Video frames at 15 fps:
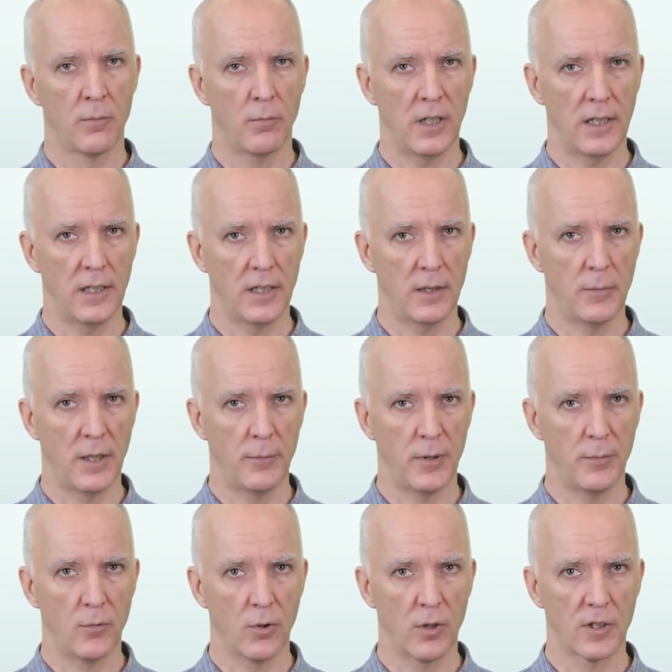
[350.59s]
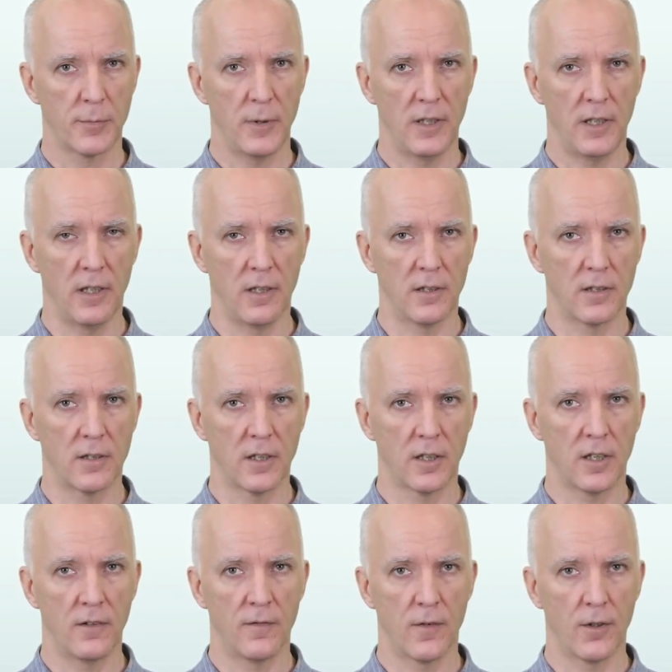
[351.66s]
but it may be more expedient to
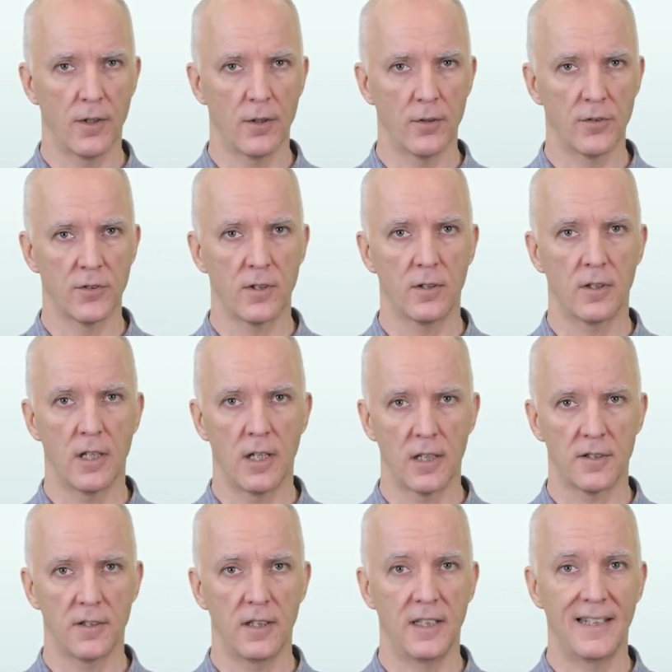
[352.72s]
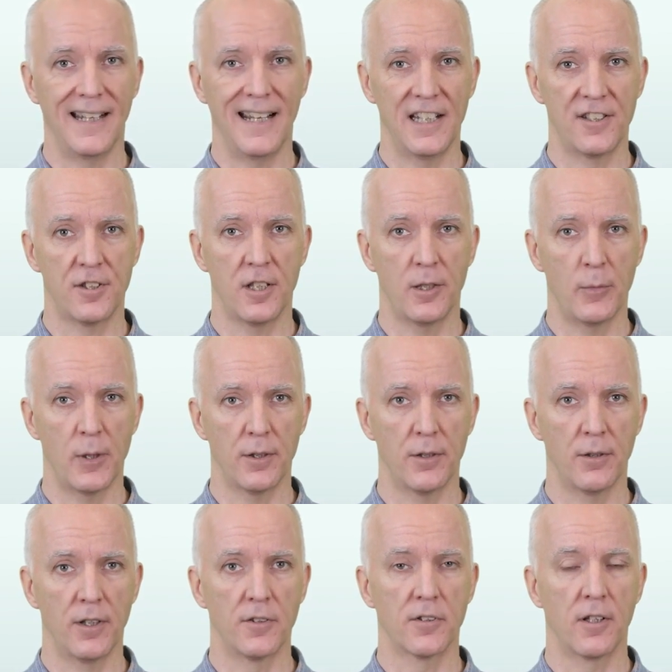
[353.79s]
convert those docs into HTML
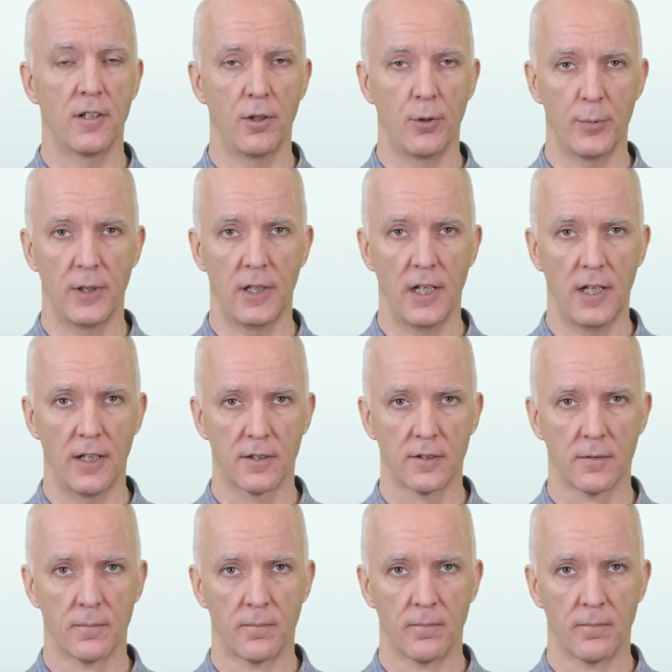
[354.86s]
units on OpenEdX.